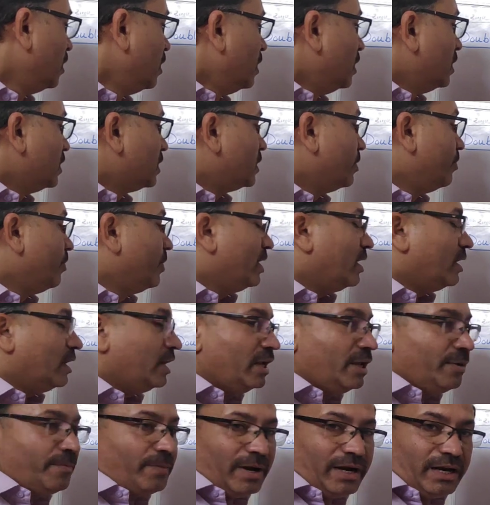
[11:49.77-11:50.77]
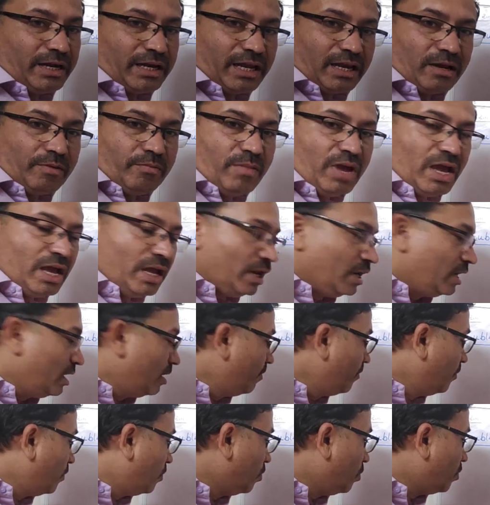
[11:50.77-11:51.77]
Similarly, if I take
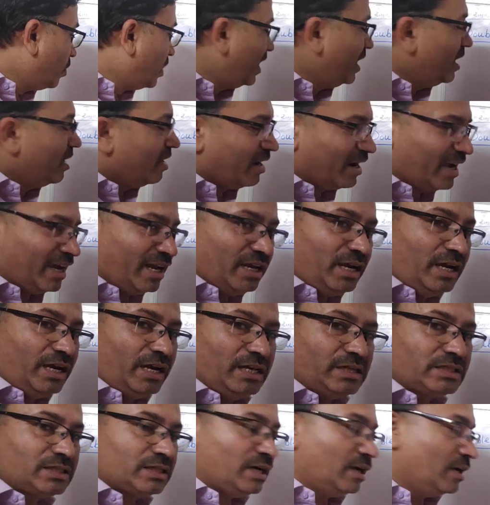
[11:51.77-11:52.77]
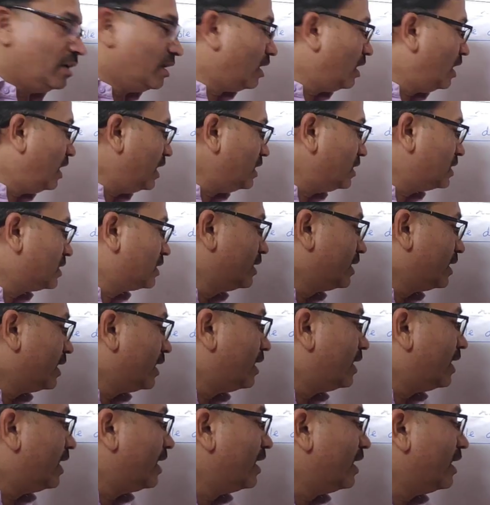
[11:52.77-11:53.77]
barium chloride, again it is colorless,
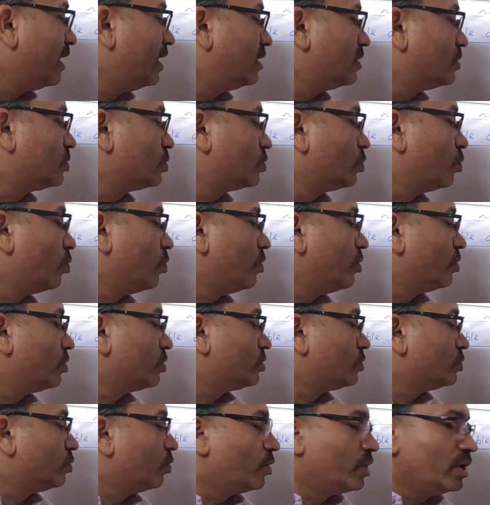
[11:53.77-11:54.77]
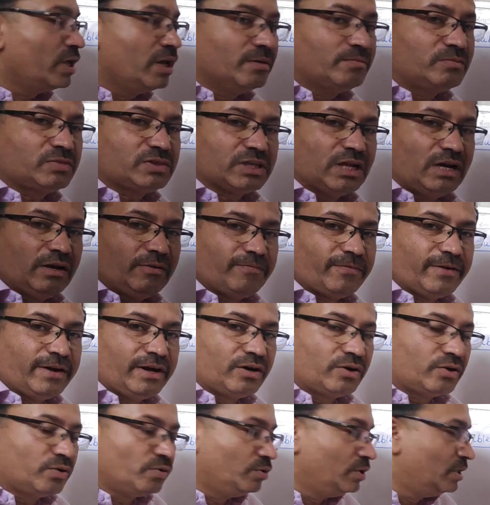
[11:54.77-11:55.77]
and I add sodium
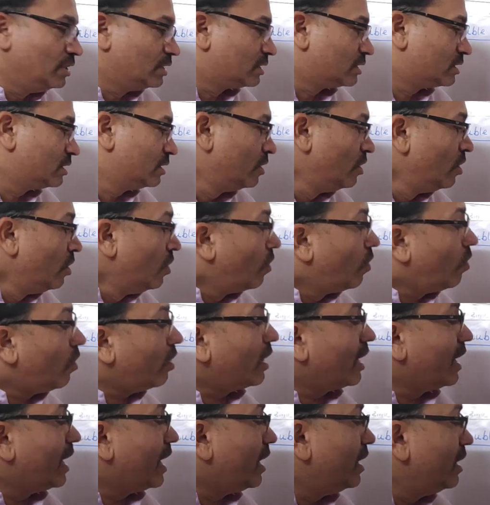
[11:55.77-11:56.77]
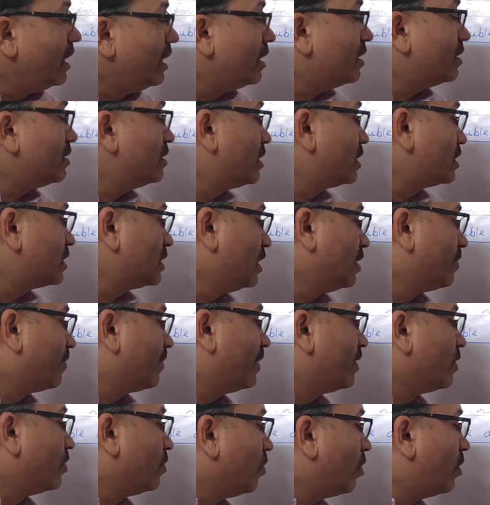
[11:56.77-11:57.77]
sulfate to this, or any other
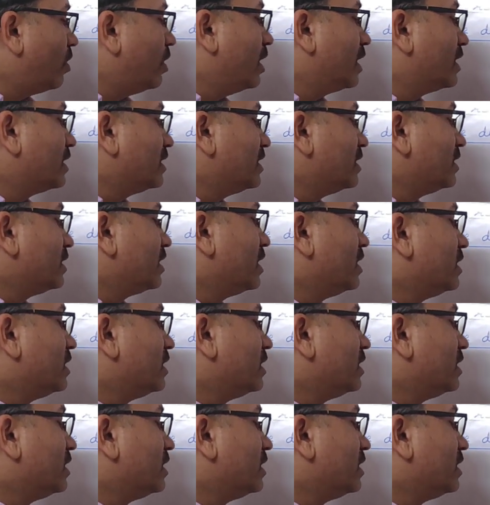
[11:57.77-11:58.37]
sulfate, not necessarily